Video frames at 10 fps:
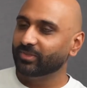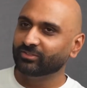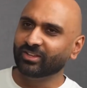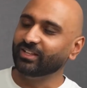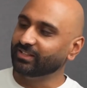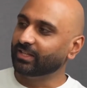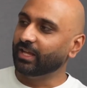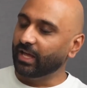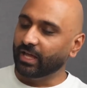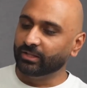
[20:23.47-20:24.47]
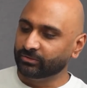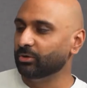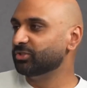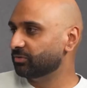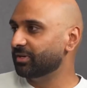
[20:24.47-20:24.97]
So I think
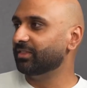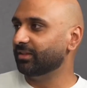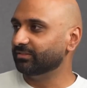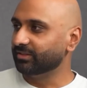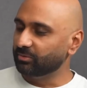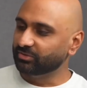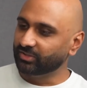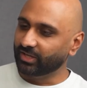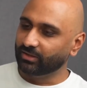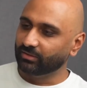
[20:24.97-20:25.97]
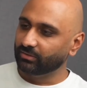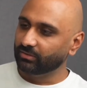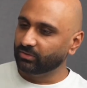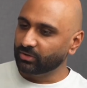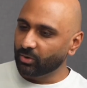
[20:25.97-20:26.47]
those three things, I would say,
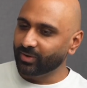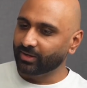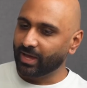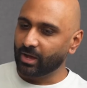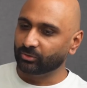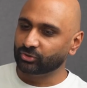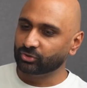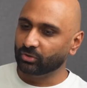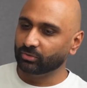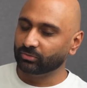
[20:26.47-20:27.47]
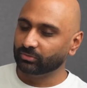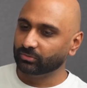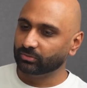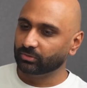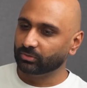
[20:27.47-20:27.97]
knowing how strong
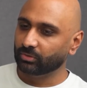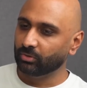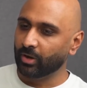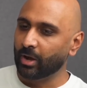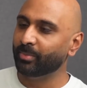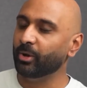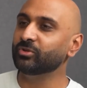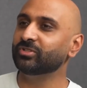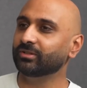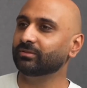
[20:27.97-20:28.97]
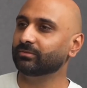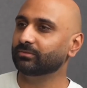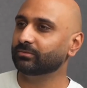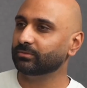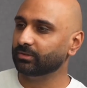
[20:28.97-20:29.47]
or how potent
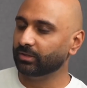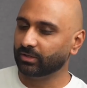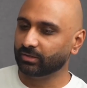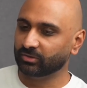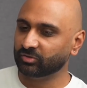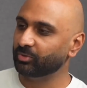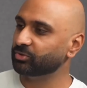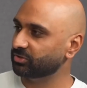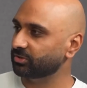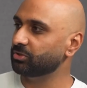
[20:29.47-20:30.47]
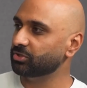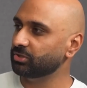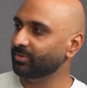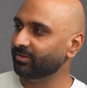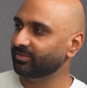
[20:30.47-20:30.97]
the spiritual solution
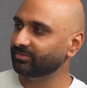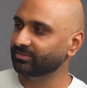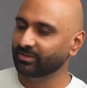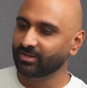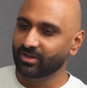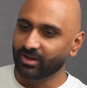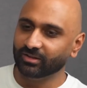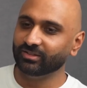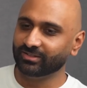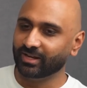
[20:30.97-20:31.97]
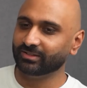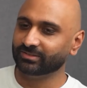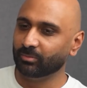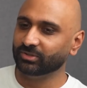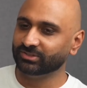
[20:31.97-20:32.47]
you have is, understanding
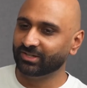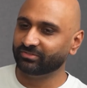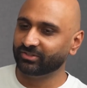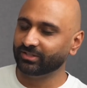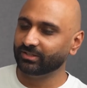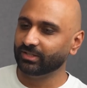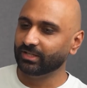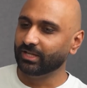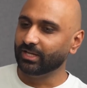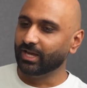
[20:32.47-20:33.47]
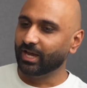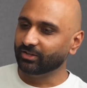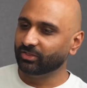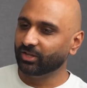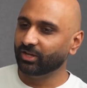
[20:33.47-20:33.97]
someone's suffering,
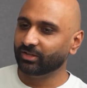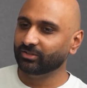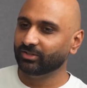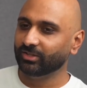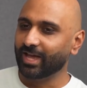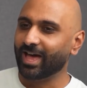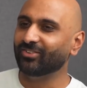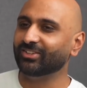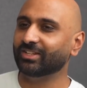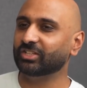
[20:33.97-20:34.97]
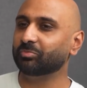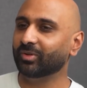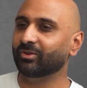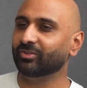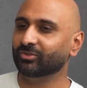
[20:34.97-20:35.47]
and third, having the
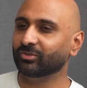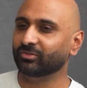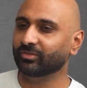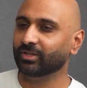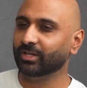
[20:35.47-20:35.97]
experience of